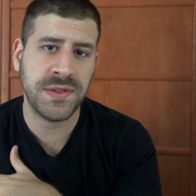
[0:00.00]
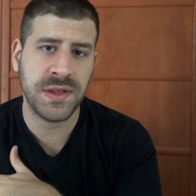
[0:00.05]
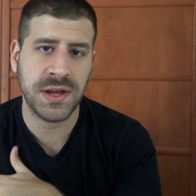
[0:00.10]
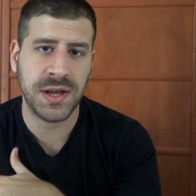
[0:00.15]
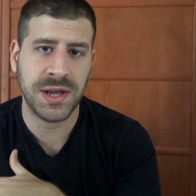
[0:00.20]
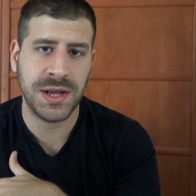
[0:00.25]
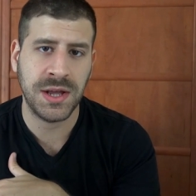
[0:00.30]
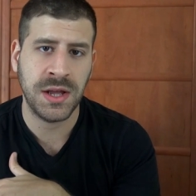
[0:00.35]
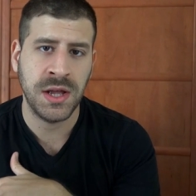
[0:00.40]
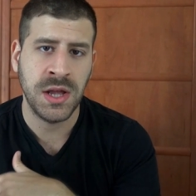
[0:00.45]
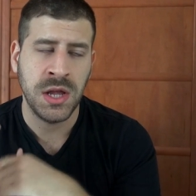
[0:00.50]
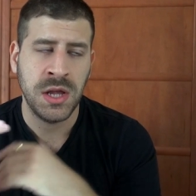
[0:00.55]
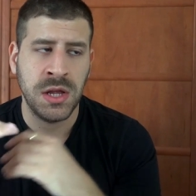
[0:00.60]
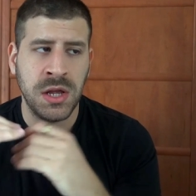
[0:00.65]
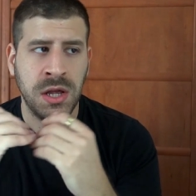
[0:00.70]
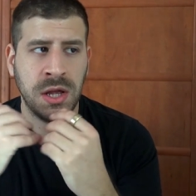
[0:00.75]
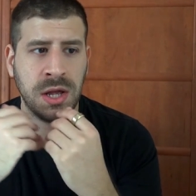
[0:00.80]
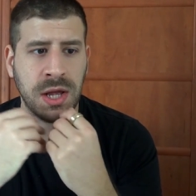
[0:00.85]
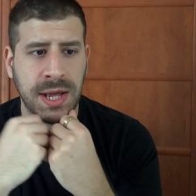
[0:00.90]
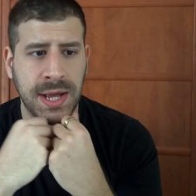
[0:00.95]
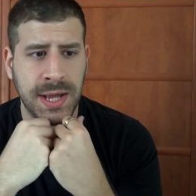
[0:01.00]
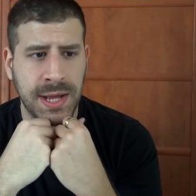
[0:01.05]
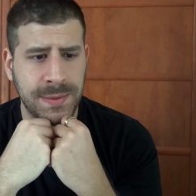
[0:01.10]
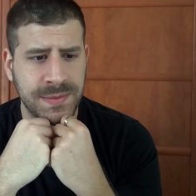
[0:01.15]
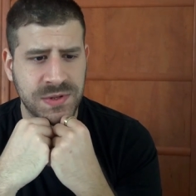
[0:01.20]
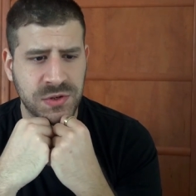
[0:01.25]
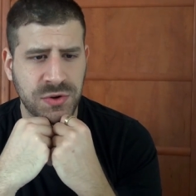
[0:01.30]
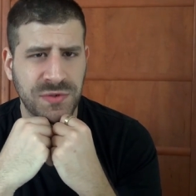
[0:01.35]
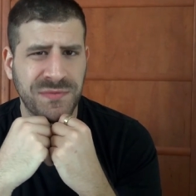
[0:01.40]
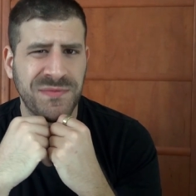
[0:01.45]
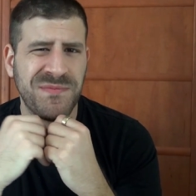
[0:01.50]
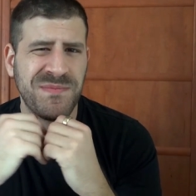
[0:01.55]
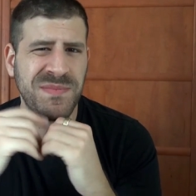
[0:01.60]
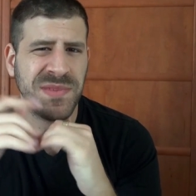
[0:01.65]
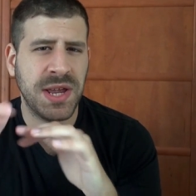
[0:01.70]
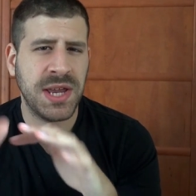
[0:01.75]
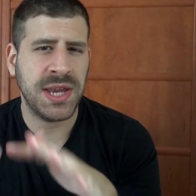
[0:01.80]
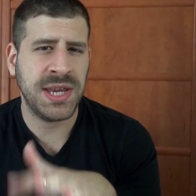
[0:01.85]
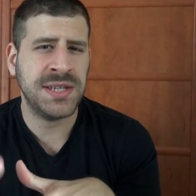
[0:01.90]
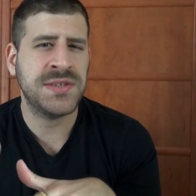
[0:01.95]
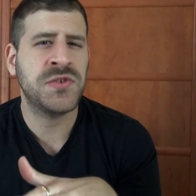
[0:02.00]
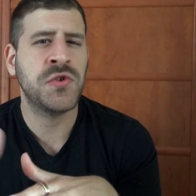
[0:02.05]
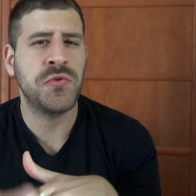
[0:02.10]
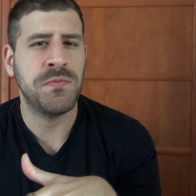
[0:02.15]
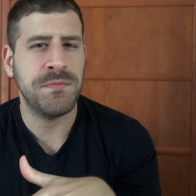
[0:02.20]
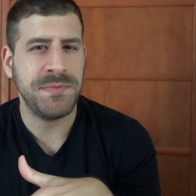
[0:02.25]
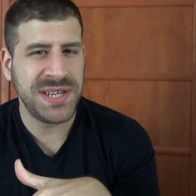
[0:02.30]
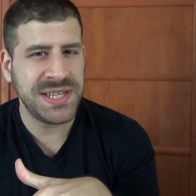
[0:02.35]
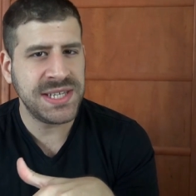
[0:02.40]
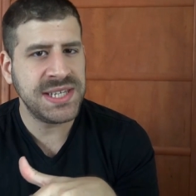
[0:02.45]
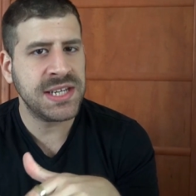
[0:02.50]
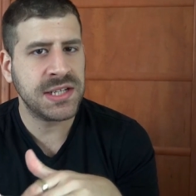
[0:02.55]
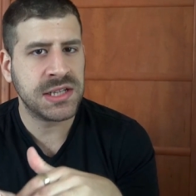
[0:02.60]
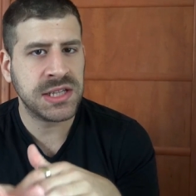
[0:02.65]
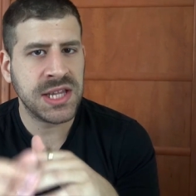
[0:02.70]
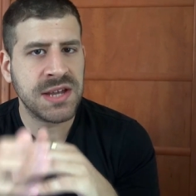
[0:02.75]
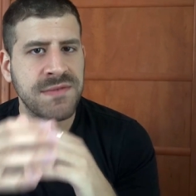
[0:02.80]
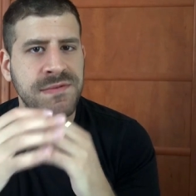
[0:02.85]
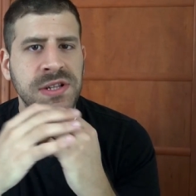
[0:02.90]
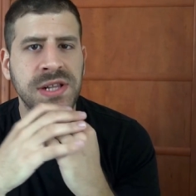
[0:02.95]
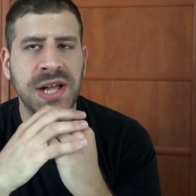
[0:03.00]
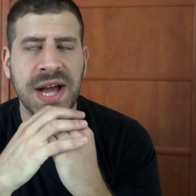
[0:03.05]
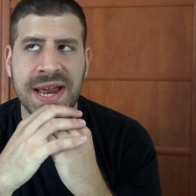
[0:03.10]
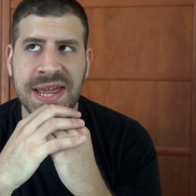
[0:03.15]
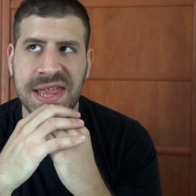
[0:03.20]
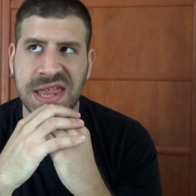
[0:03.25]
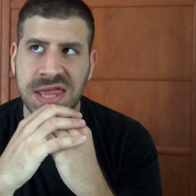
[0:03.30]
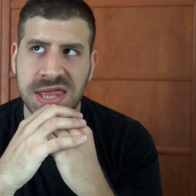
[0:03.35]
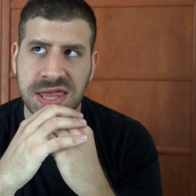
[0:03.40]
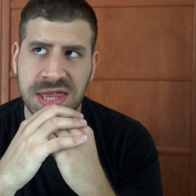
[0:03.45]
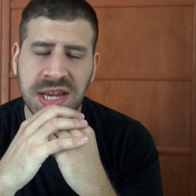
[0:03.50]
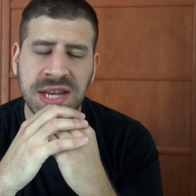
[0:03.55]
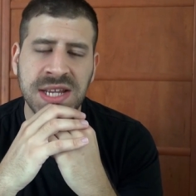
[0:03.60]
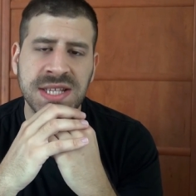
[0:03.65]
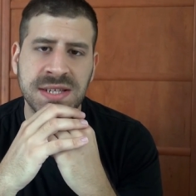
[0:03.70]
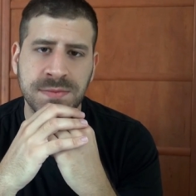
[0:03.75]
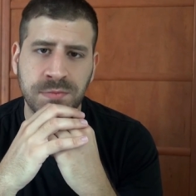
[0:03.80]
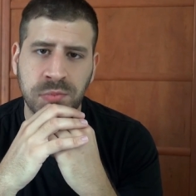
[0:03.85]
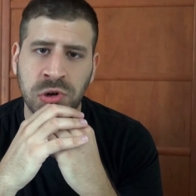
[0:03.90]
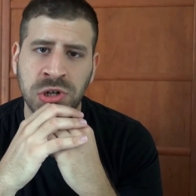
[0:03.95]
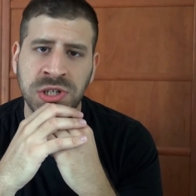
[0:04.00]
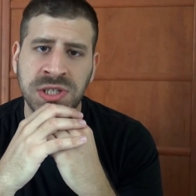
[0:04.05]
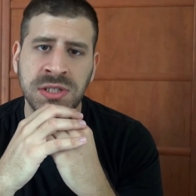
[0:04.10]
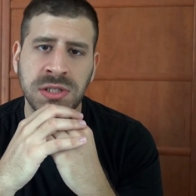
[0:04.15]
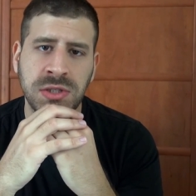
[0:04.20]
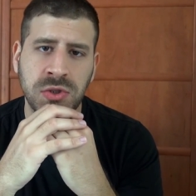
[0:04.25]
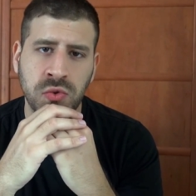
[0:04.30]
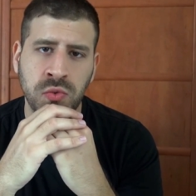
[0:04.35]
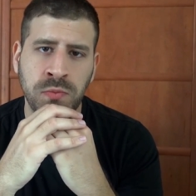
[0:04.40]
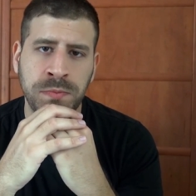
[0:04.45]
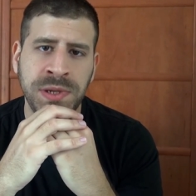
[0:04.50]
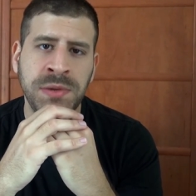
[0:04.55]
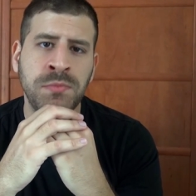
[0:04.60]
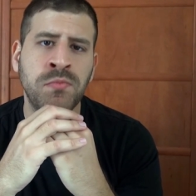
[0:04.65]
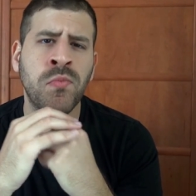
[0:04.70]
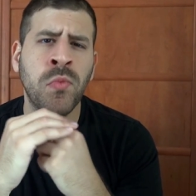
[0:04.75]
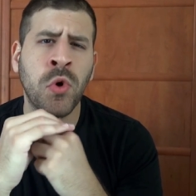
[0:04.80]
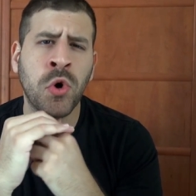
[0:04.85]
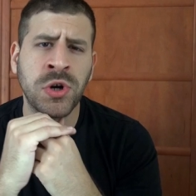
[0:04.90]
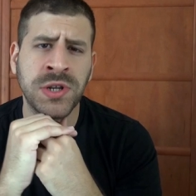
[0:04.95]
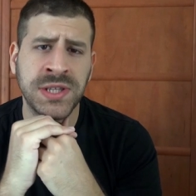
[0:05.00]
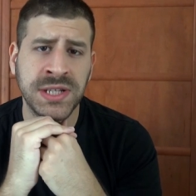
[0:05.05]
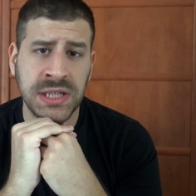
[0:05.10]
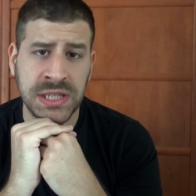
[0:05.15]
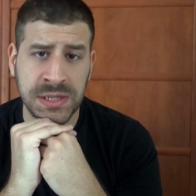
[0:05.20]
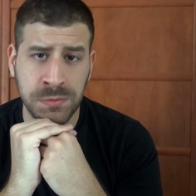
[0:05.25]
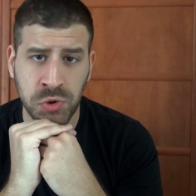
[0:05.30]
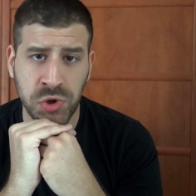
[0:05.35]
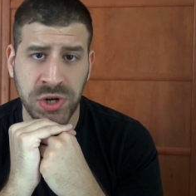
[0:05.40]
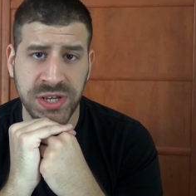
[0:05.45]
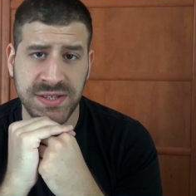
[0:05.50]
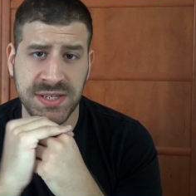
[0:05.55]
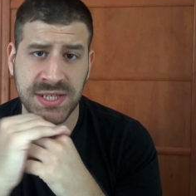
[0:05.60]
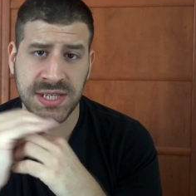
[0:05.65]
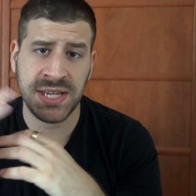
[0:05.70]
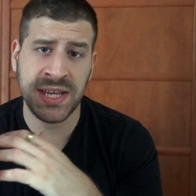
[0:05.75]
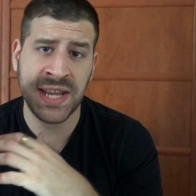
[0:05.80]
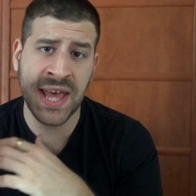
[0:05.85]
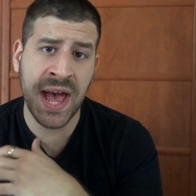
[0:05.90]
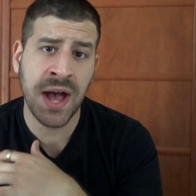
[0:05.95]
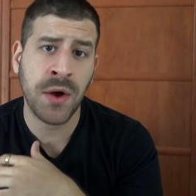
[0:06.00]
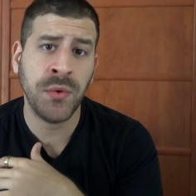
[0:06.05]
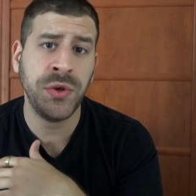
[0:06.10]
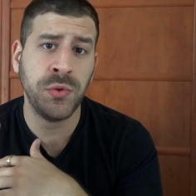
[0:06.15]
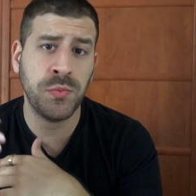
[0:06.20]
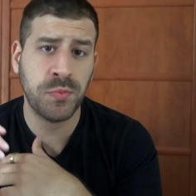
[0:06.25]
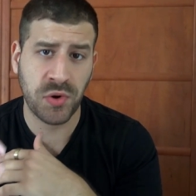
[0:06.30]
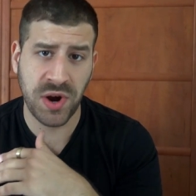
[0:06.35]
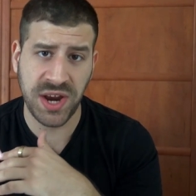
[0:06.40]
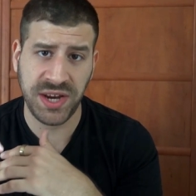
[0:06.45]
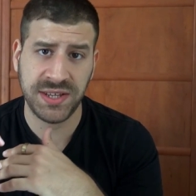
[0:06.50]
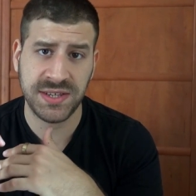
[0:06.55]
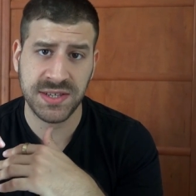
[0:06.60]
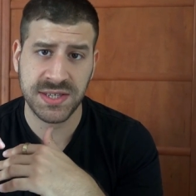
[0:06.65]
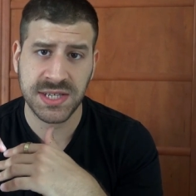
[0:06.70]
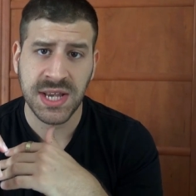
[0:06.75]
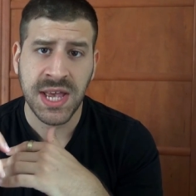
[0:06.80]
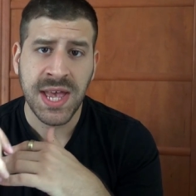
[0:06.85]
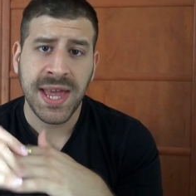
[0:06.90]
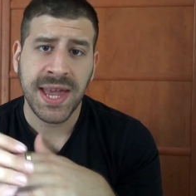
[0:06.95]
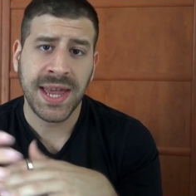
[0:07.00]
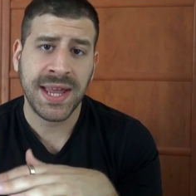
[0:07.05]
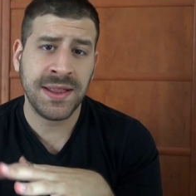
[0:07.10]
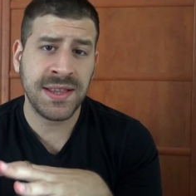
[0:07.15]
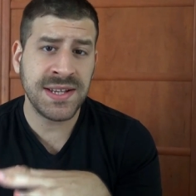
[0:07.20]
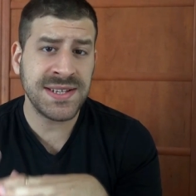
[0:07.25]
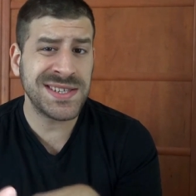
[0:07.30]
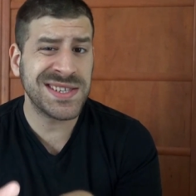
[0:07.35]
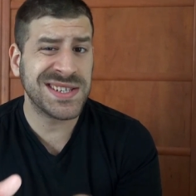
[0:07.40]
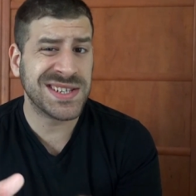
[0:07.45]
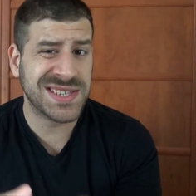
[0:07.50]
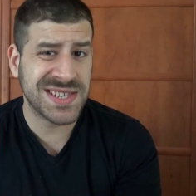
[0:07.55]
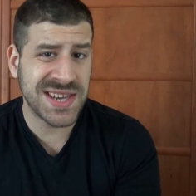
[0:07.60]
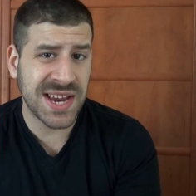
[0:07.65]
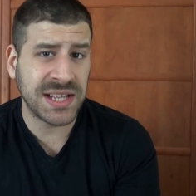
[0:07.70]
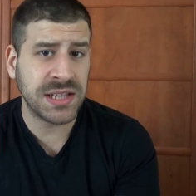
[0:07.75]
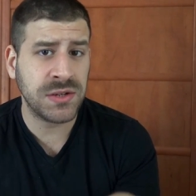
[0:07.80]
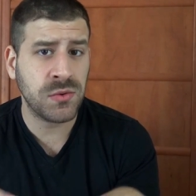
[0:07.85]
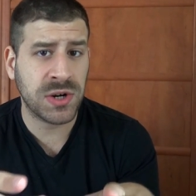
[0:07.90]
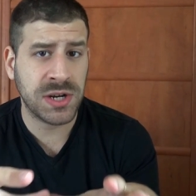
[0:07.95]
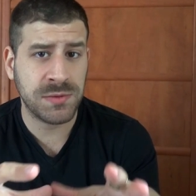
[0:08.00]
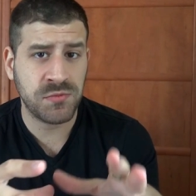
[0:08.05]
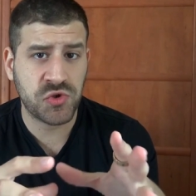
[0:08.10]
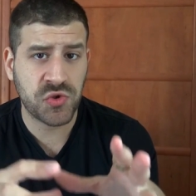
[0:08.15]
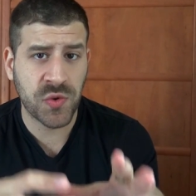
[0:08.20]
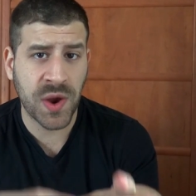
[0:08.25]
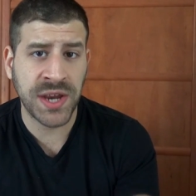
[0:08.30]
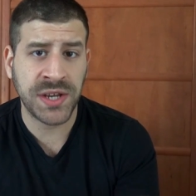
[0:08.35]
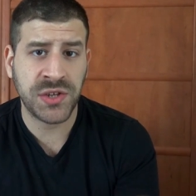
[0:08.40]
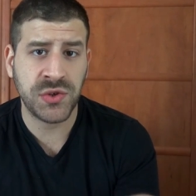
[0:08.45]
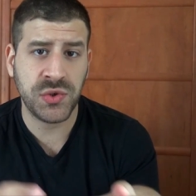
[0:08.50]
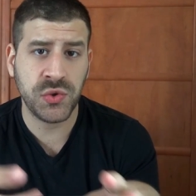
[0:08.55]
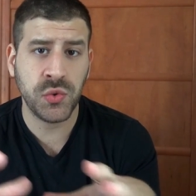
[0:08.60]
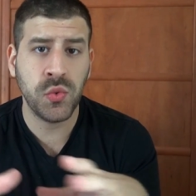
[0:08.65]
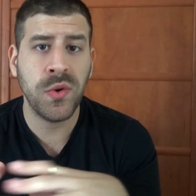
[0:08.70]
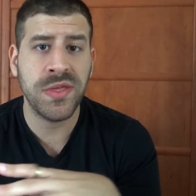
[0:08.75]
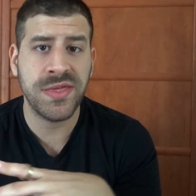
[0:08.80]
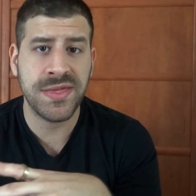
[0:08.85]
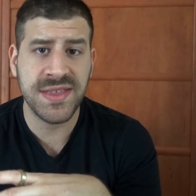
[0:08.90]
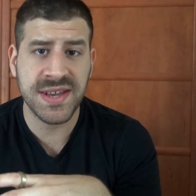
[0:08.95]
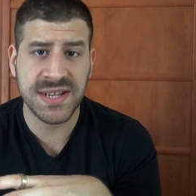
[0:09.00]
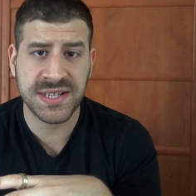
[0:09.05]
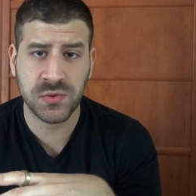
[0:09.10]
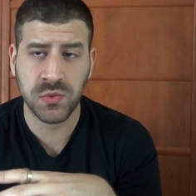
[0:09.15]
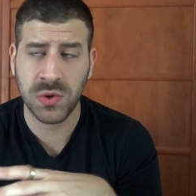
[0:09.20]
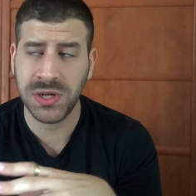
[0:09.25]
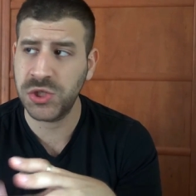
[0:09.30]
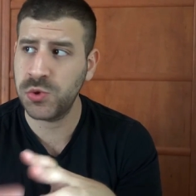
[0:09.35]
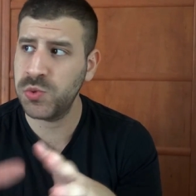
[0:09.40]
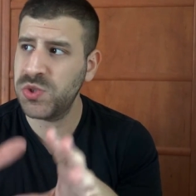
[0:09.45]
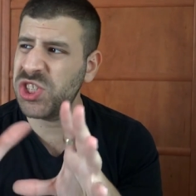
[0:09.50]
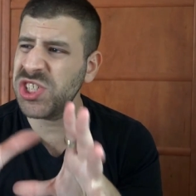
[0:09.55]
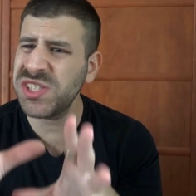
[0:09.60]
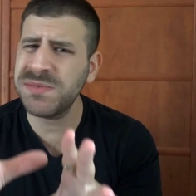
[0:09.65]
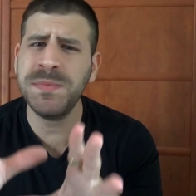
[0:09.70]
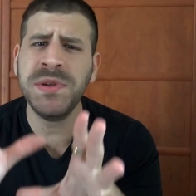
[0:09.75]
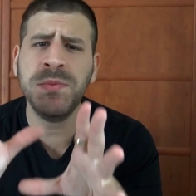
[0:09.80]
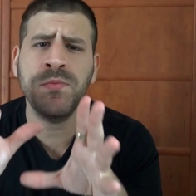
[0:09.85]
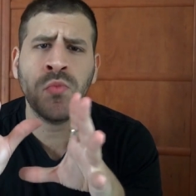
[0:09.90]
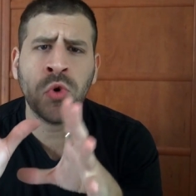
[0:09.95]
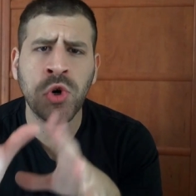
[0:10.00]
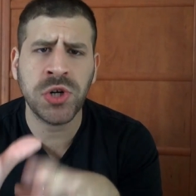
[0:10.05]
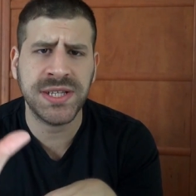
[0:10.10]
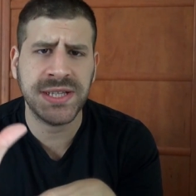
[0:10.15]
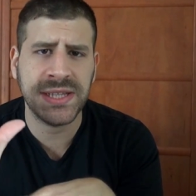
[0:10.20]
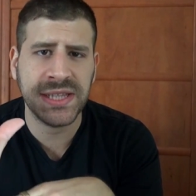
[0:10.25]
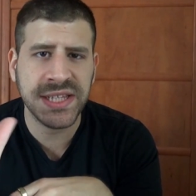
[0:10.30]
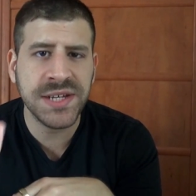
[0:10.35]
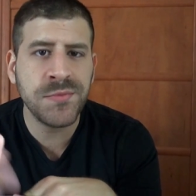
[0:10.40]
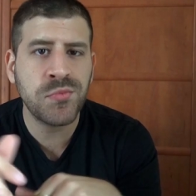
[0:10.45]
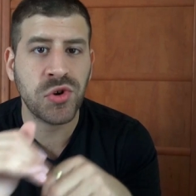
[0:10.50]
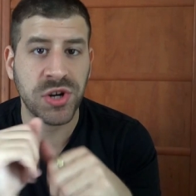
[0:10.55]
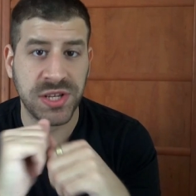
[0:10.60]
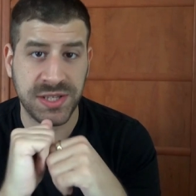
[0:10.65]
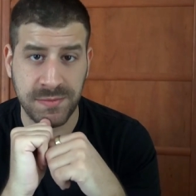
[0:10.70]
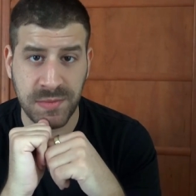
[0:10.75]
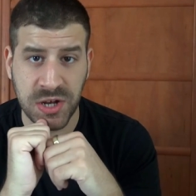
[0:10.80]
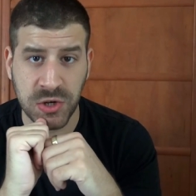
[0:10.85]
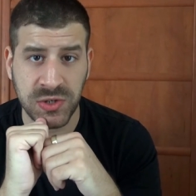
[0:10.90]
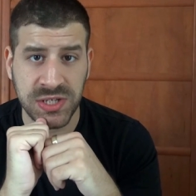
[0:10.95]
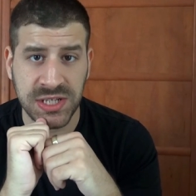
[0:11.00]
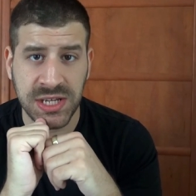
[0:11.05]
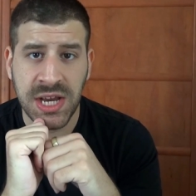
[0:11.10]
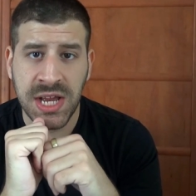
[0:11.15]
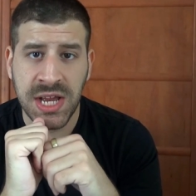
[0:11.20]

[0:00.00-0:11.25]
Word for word: the um, sort of intermediate level, I think it's important to be more deliberate in how you practice. And this is exactly what I'm trying to do with this one, to just be more deliberate about it.